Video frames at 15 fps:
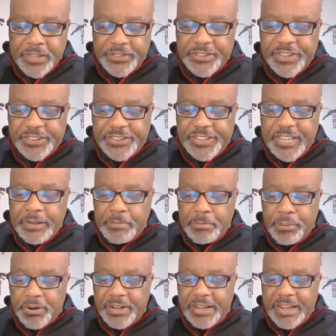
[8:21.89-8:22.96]
It says
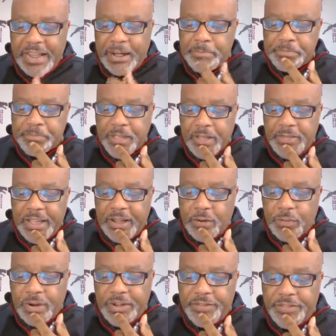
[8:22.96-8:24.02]
Deaton pointed out
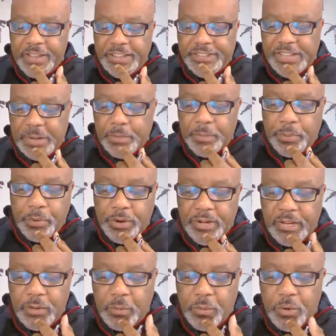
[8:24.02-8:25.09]
that Grunfest had
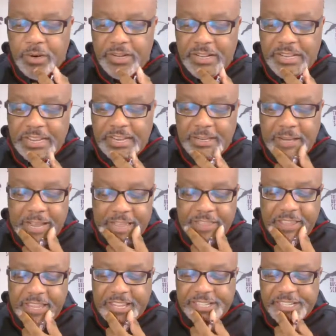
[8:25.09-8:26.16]
reportedly warned Clayton
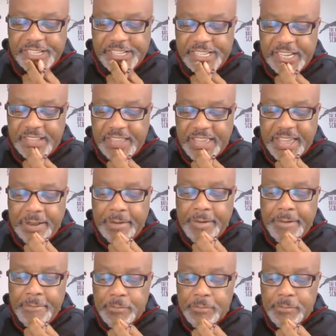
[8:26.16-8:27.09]
and the SEC that,